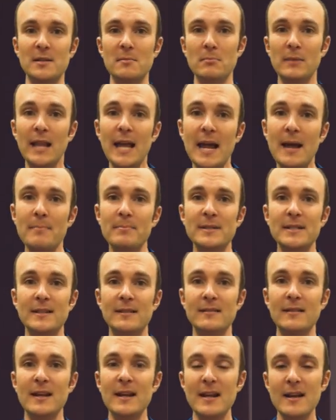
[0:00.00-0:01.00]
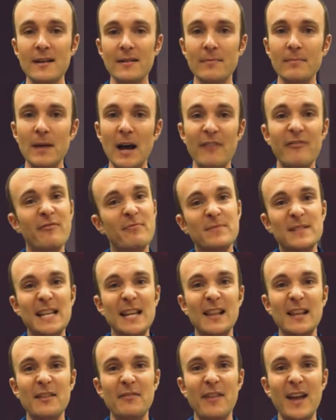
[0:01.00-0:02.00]
and some lamps and a
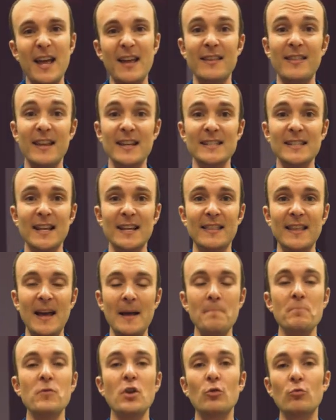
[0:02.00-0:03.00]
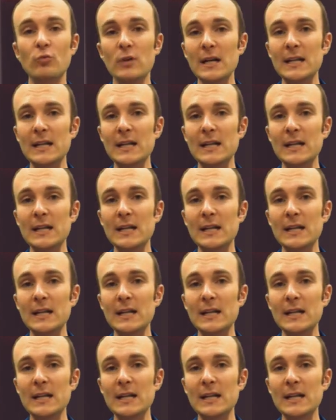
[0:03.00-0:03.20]
ceiling fan, things like that.